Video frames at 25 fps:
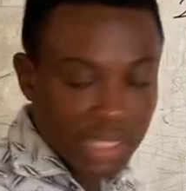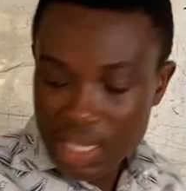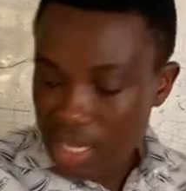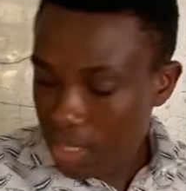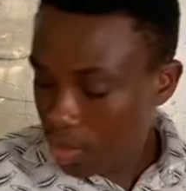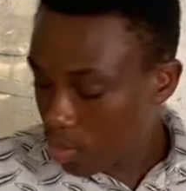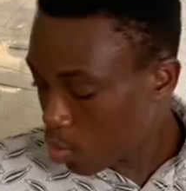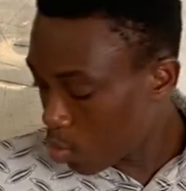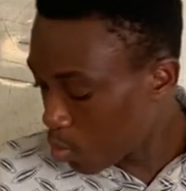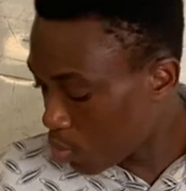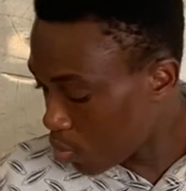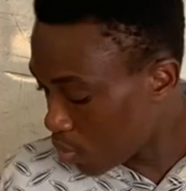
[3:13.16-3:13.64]
than
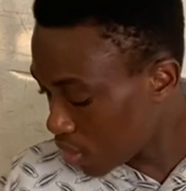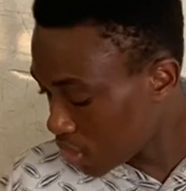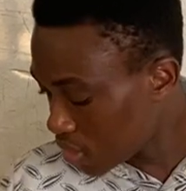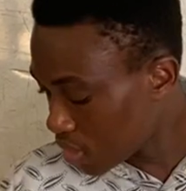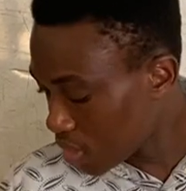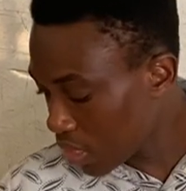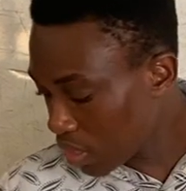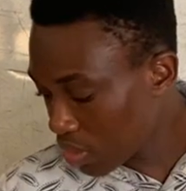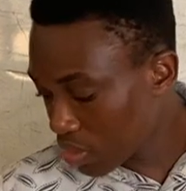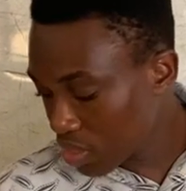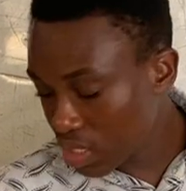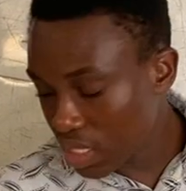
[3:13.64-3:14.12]

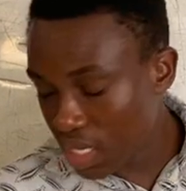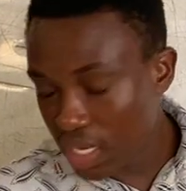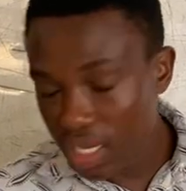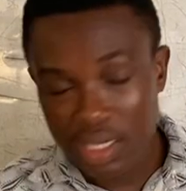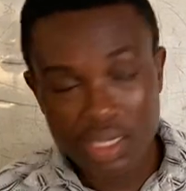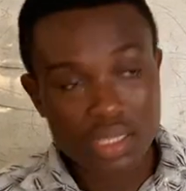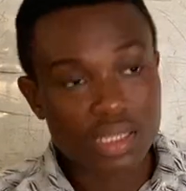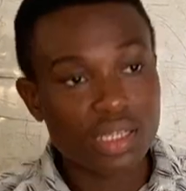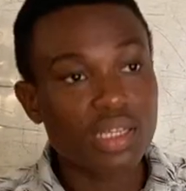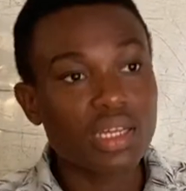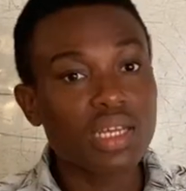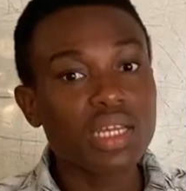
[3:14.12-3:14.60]
operational sign,
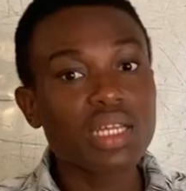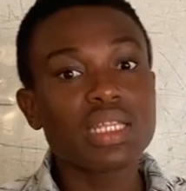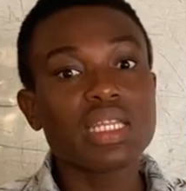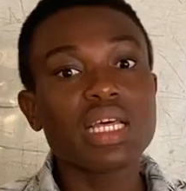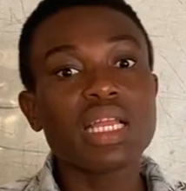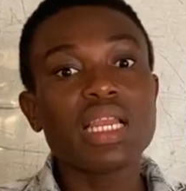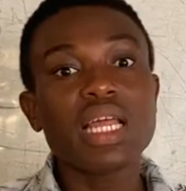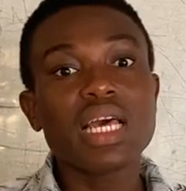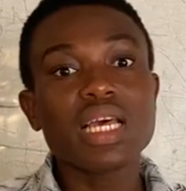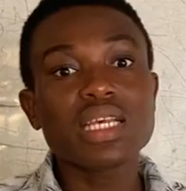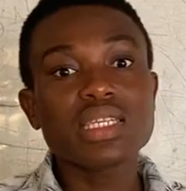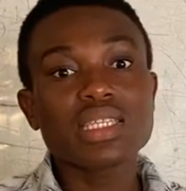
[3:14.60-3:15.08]
the
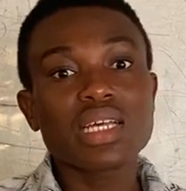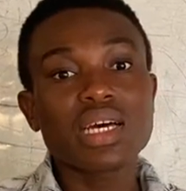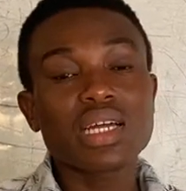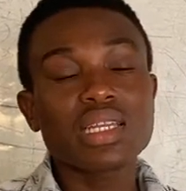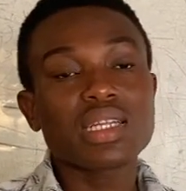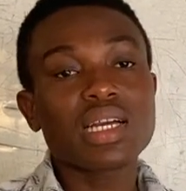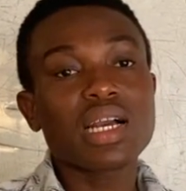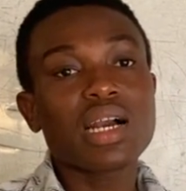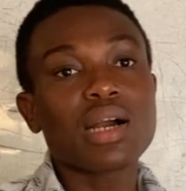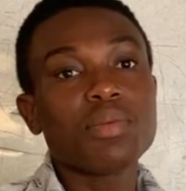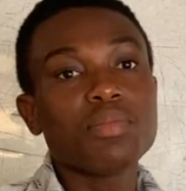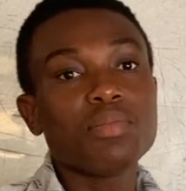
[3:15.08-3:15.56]
less
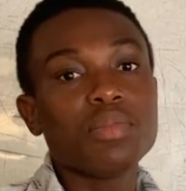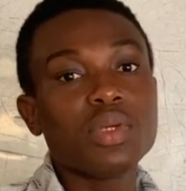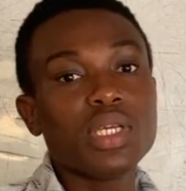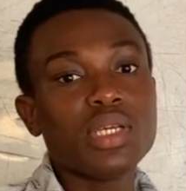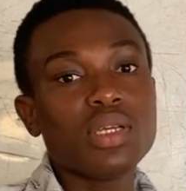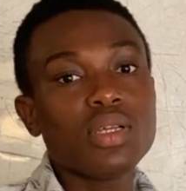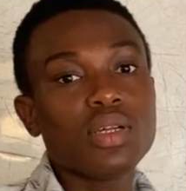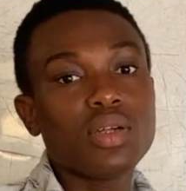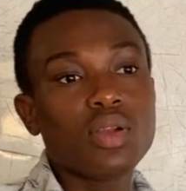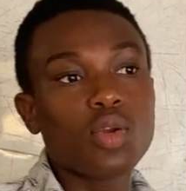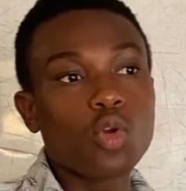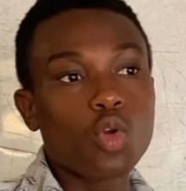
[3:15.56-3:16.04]
than can
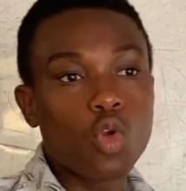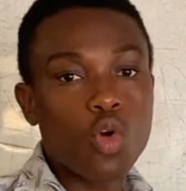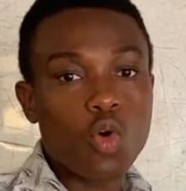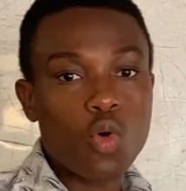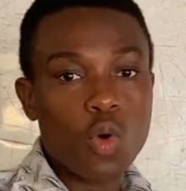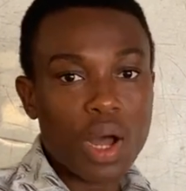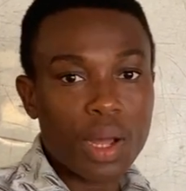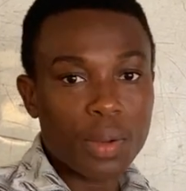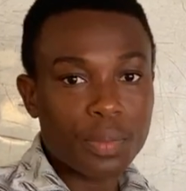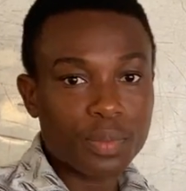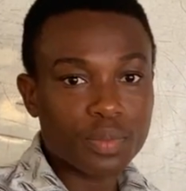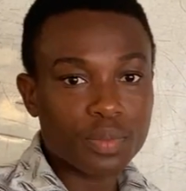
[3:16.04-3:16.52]
be
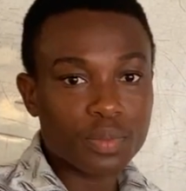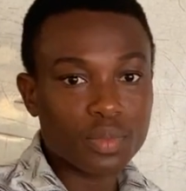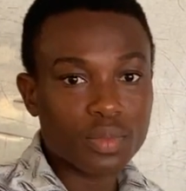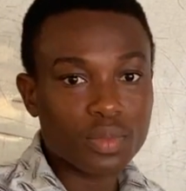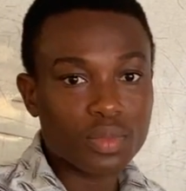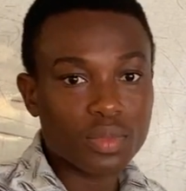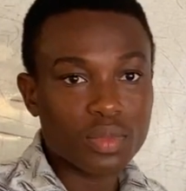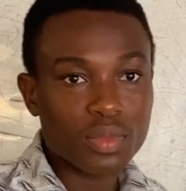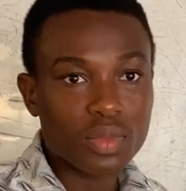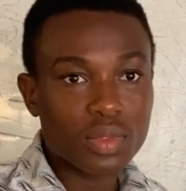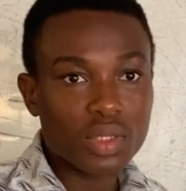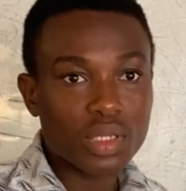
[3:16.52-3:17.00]
lower,
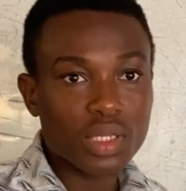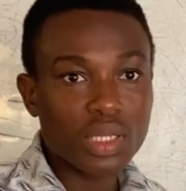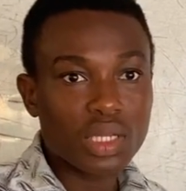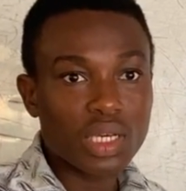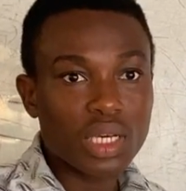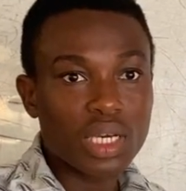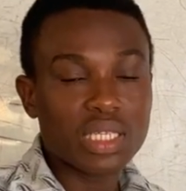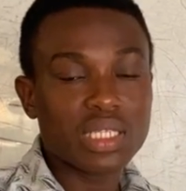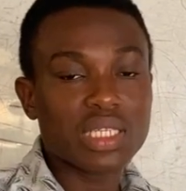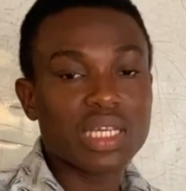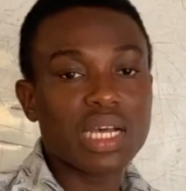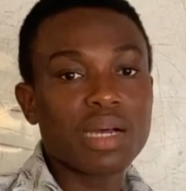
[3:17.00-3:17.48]

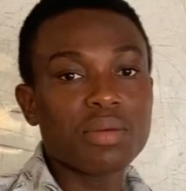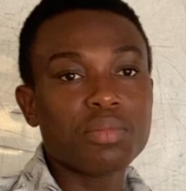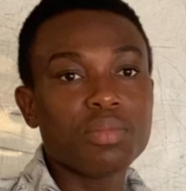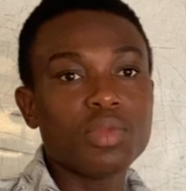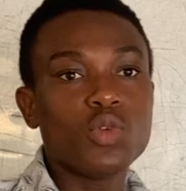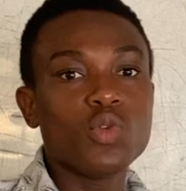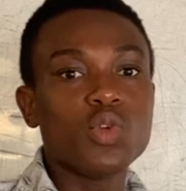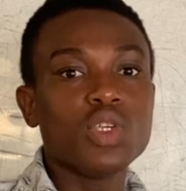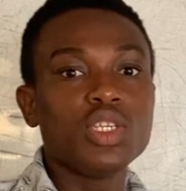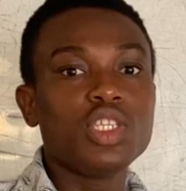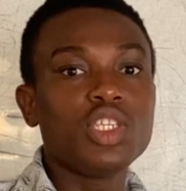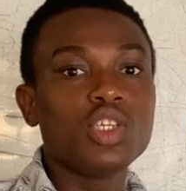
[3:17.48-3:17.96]
it can be
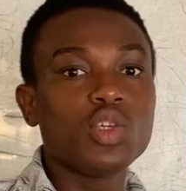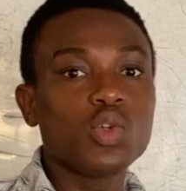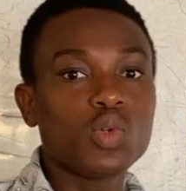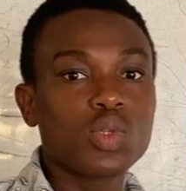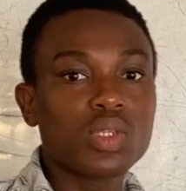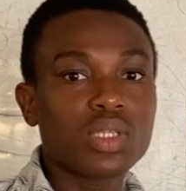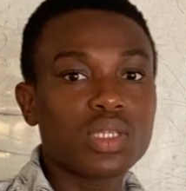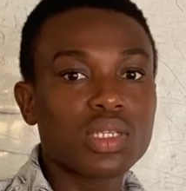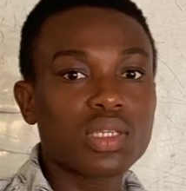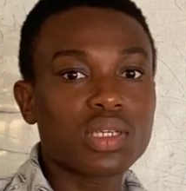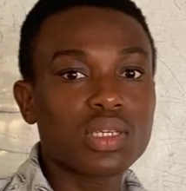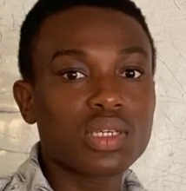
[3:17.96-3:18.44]

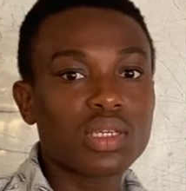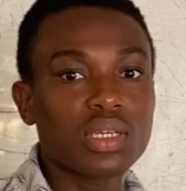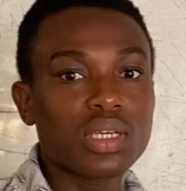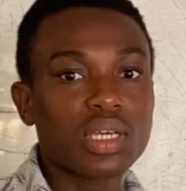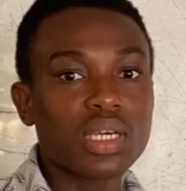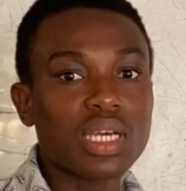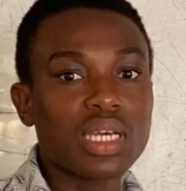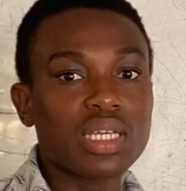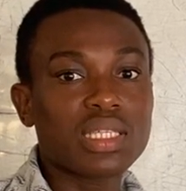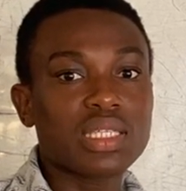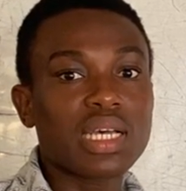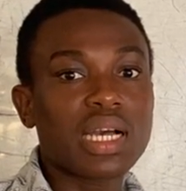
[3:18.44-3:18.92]
reduced,
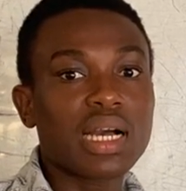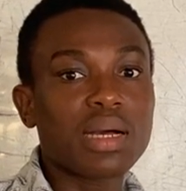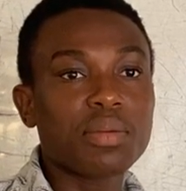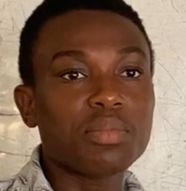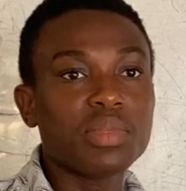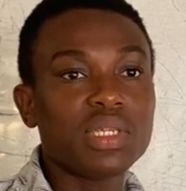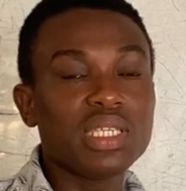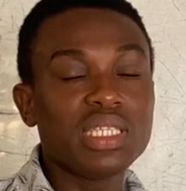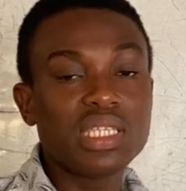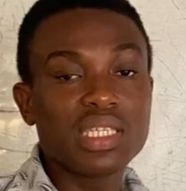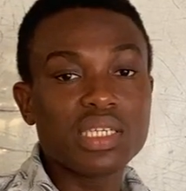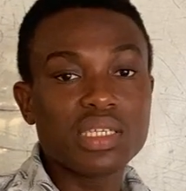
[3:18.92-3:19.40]
it can
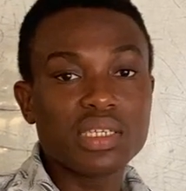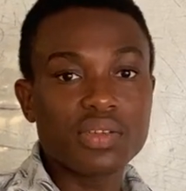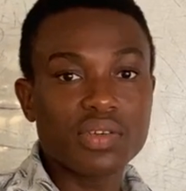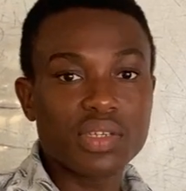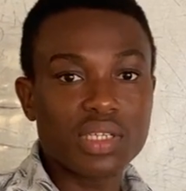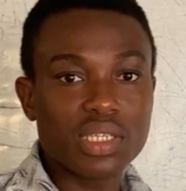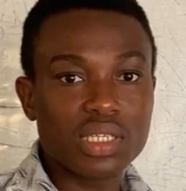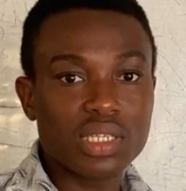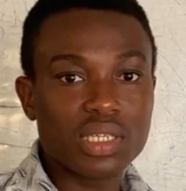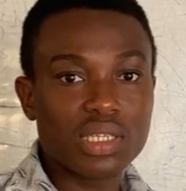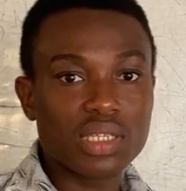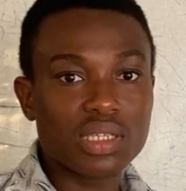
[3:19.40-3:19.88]
be
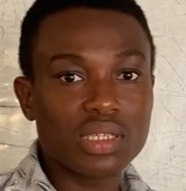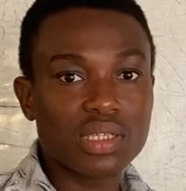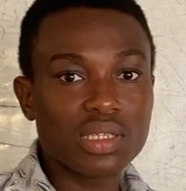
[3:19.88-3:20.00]
decreased.